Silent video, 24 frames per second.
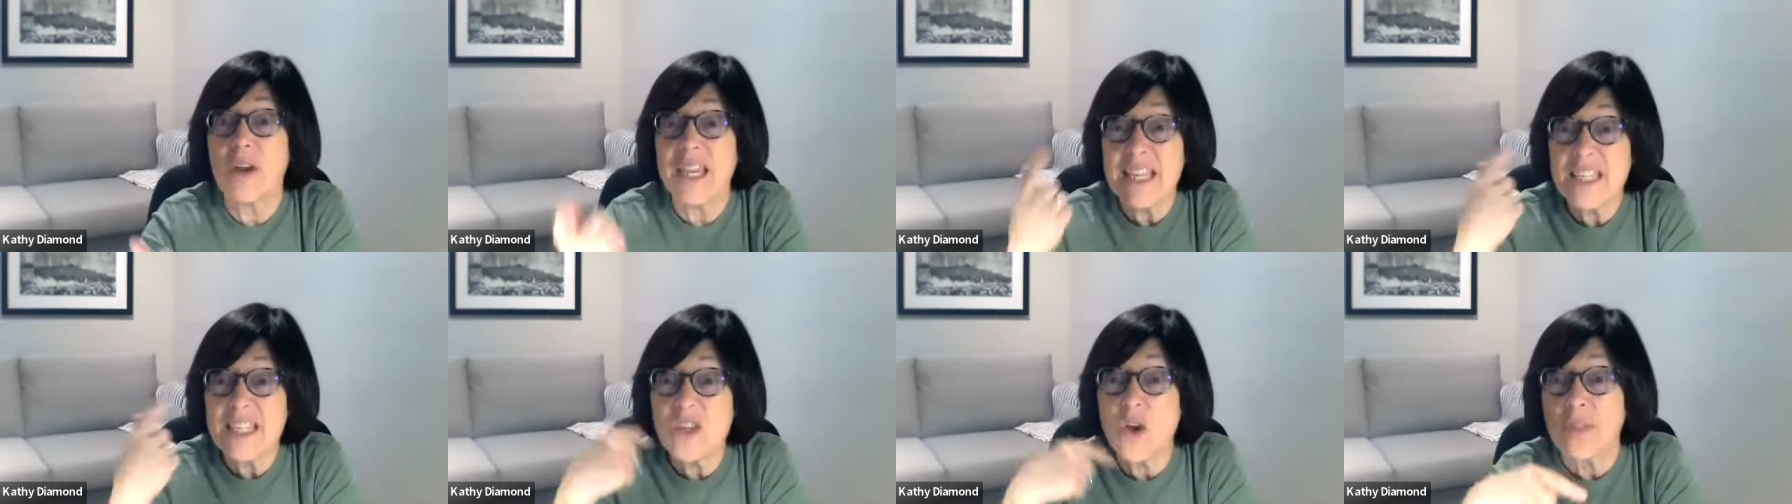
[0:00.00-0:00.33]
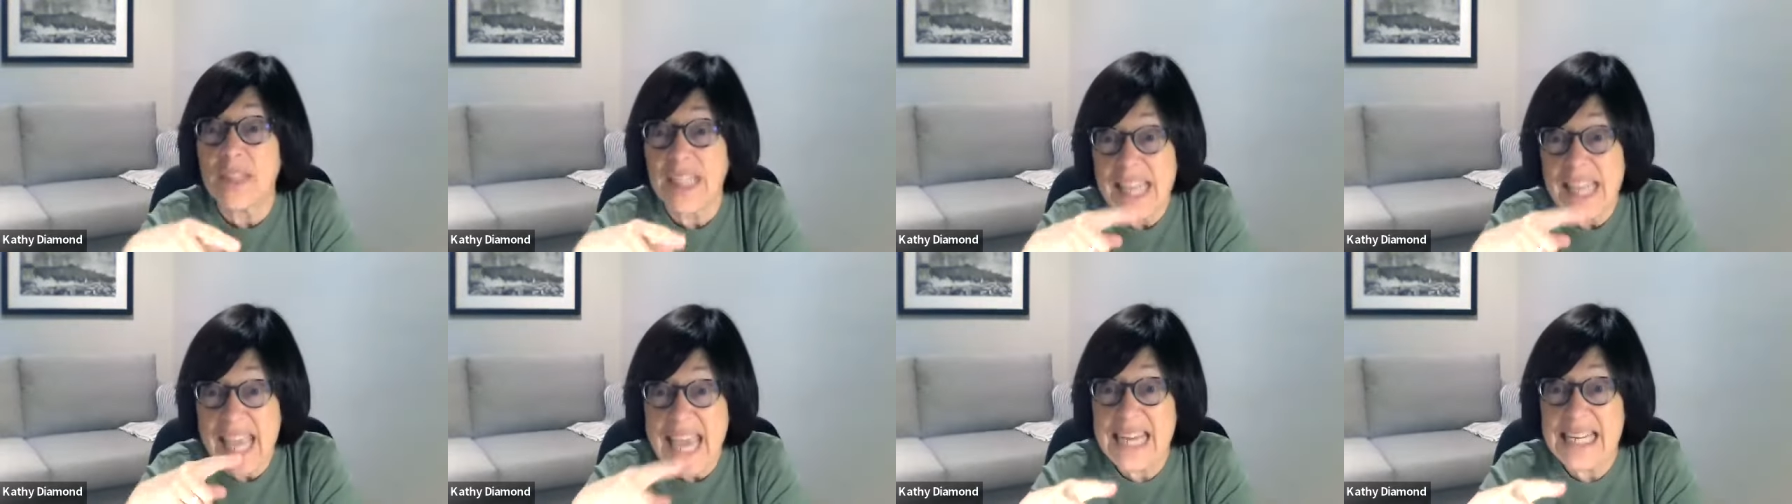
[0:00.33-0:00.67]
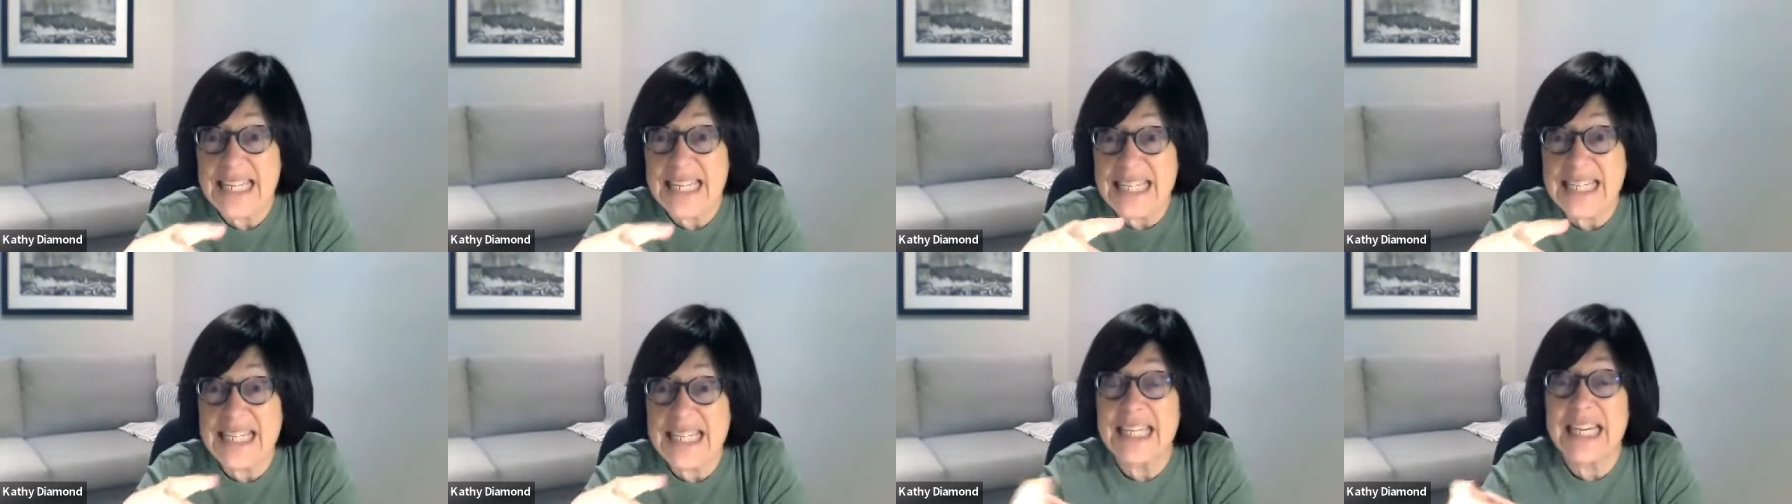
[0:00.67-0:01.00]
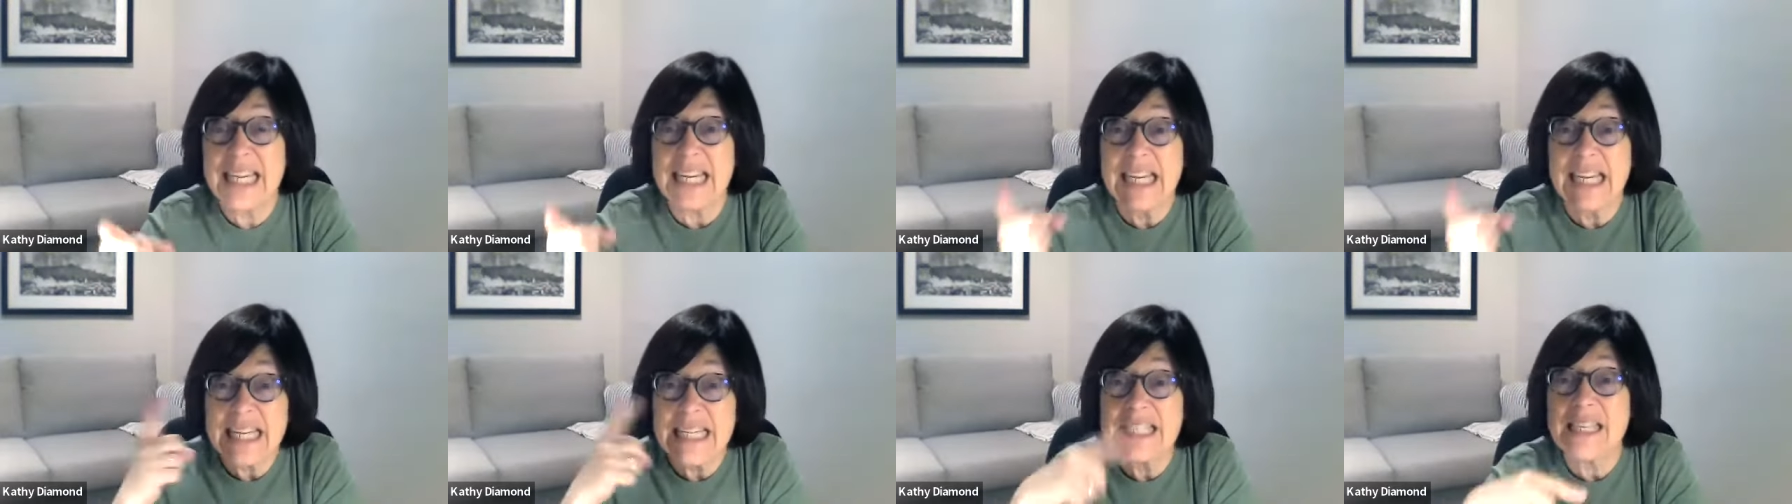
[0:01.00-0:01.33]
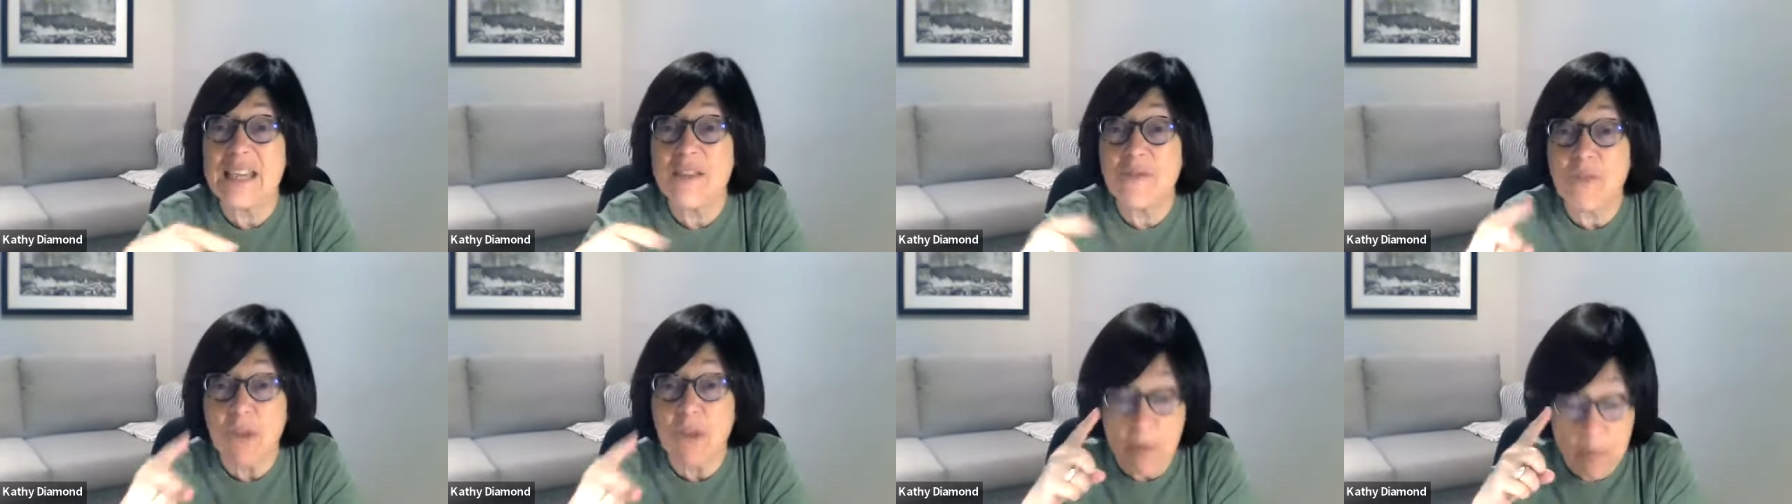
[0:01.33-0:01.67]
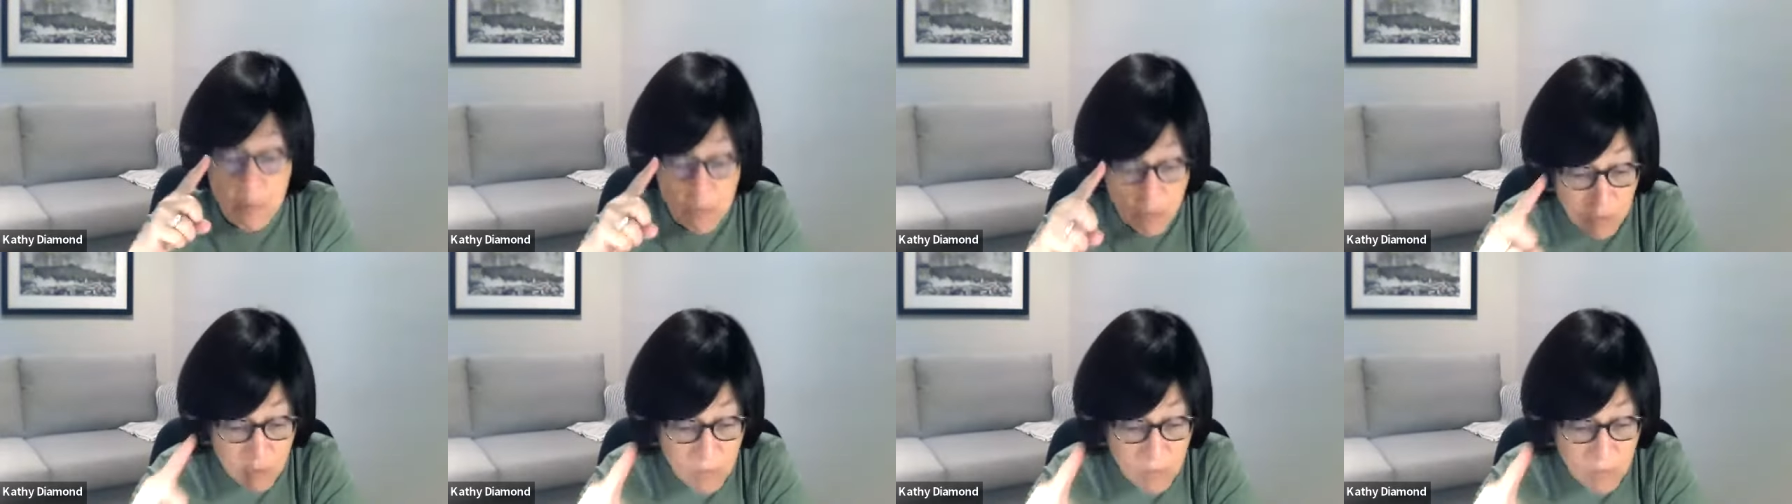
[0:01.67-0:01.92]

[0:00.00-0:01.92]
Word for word: He's only 18 and he's even